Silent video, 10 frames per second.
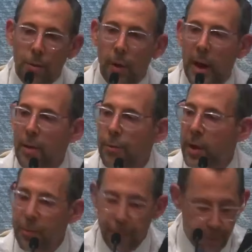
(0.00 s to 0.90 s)
For
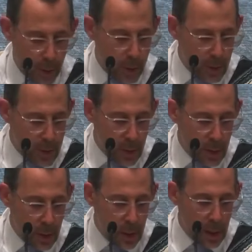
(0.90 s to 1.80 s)
every
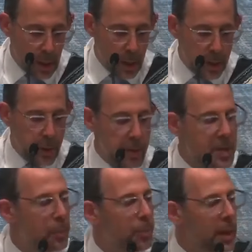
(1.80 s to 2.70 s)
fruit, there
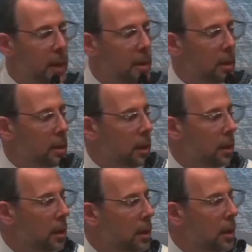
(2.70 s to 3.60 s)
is a peel,